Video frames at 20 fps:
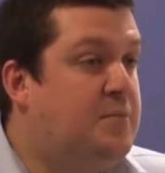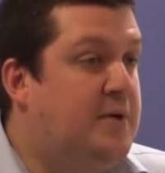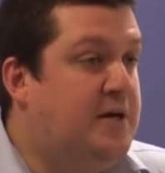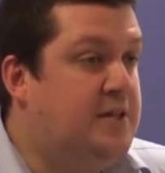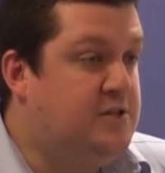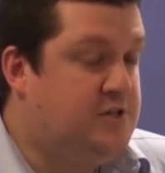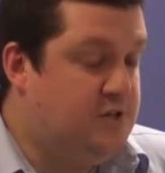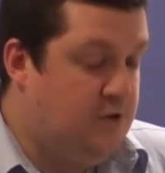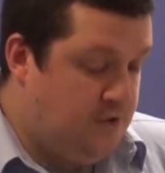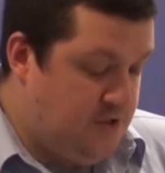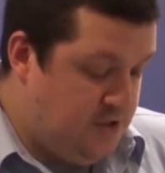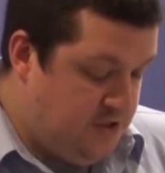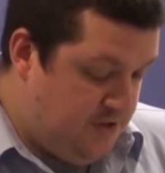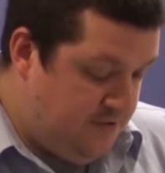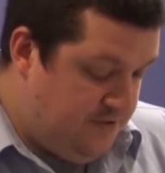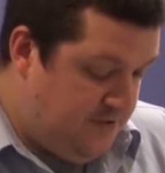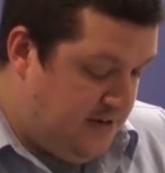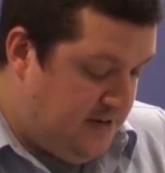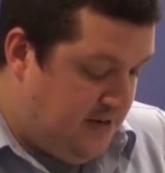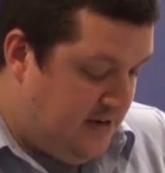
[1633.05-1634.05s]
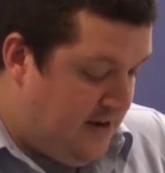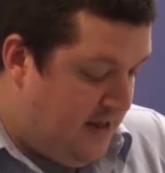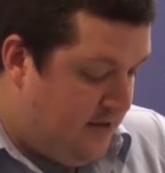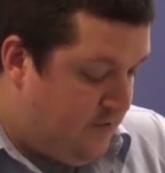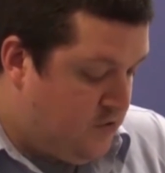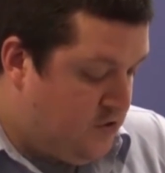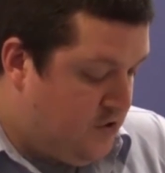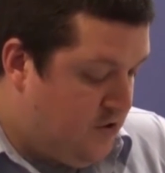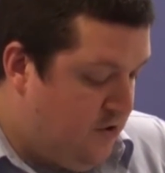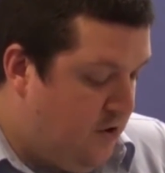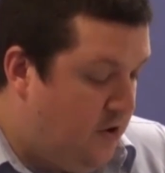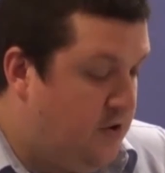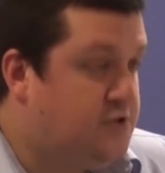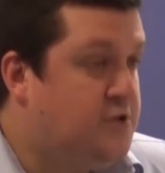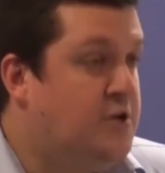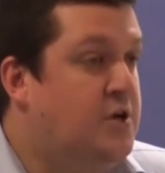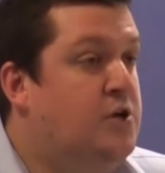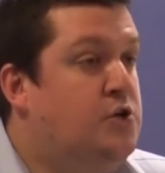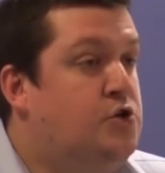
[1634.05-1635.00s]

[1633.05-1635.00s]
by the Scottish defeat at Neville's Cross